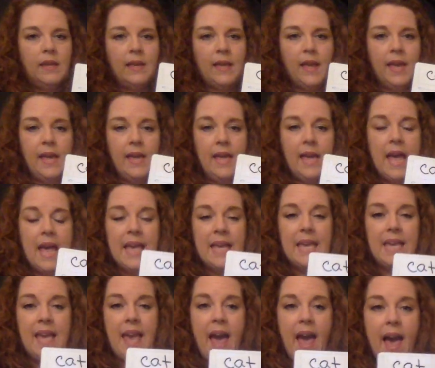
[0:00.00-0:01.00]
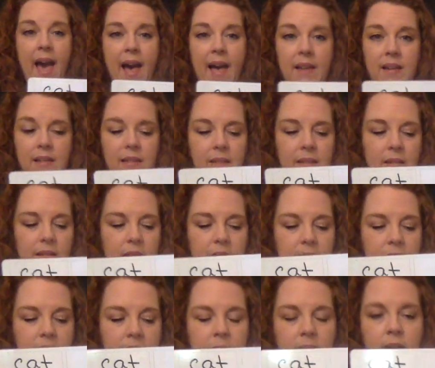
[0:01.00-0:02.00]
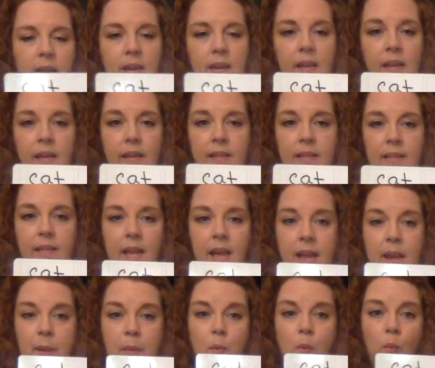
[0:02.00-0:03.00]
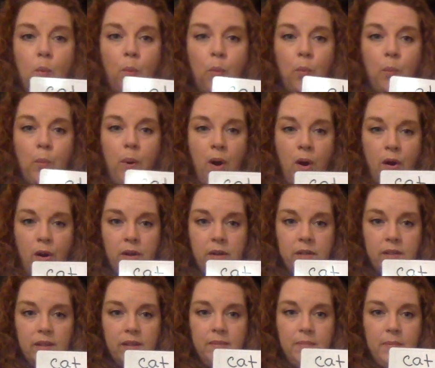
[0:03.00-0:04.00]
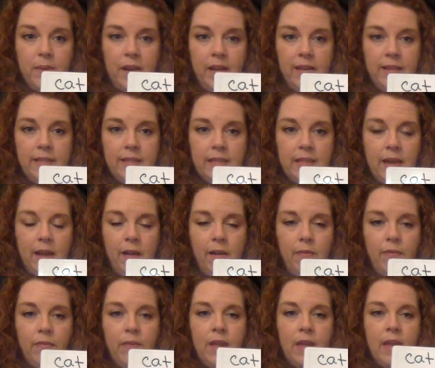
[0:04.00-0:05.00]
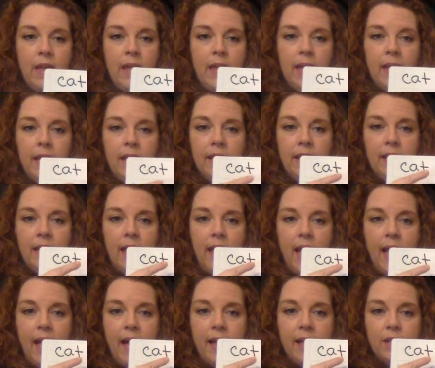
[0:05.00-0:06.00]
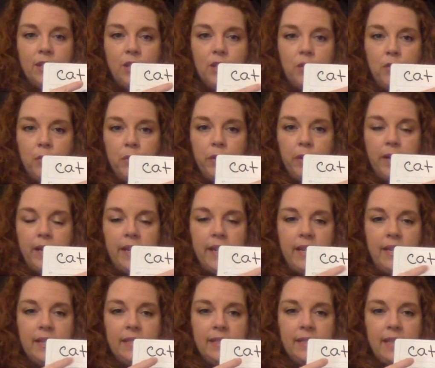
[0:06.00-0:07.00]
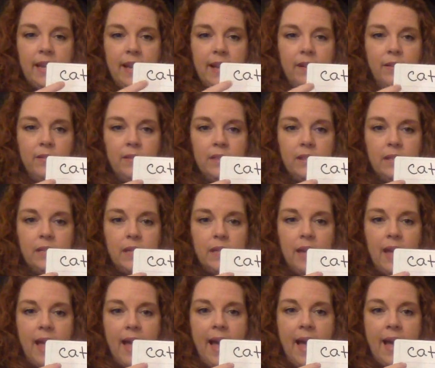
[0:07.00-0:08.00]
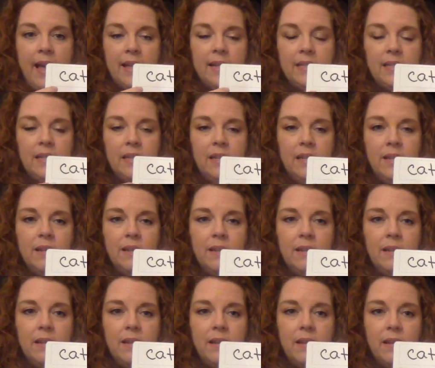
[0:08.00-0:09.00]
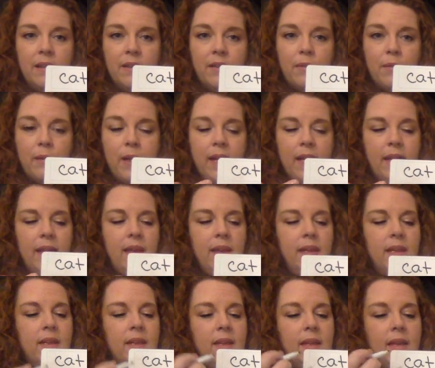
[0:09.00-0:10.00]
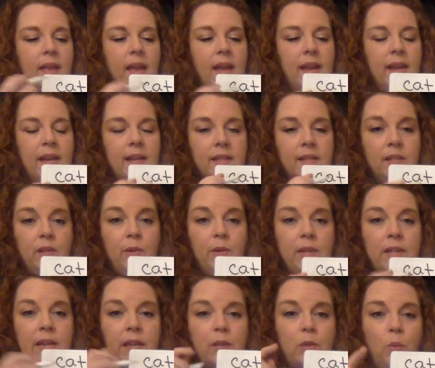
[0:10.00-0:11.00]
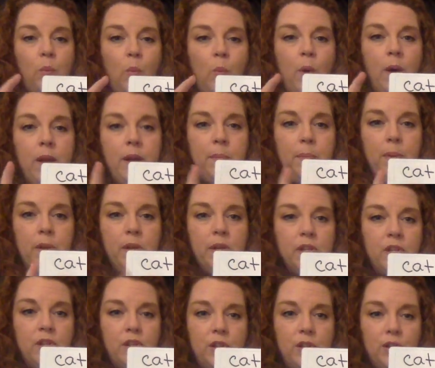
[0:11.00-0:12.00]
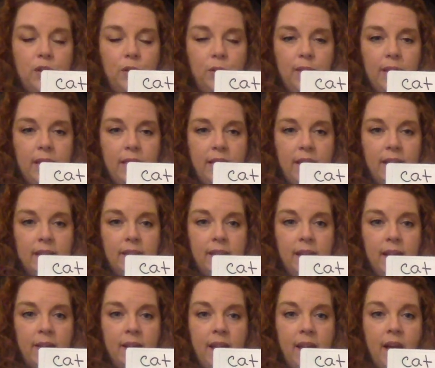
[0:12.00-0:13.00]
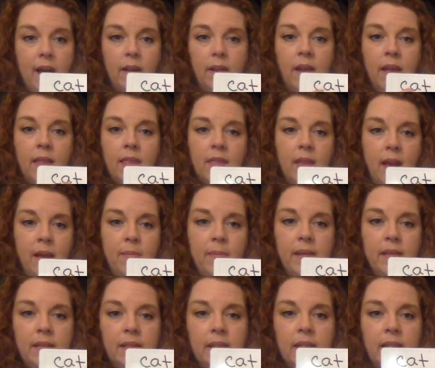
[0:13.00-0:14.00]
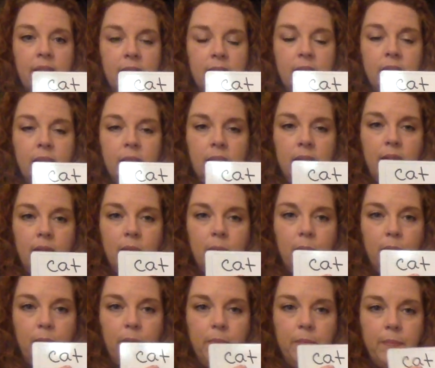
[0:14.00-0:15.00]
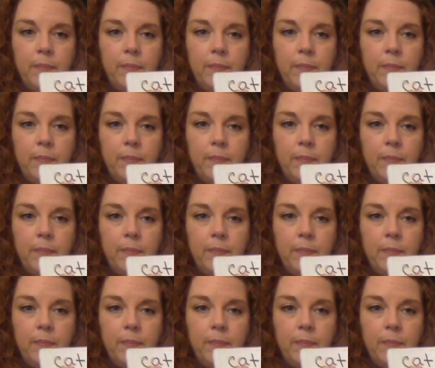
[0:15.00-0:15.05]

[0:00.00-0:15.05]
okay, cat is a part by itself, and it has 3 sounds, cat, okay, and so it takes 1 push to get that sound out. That means it's a syllable.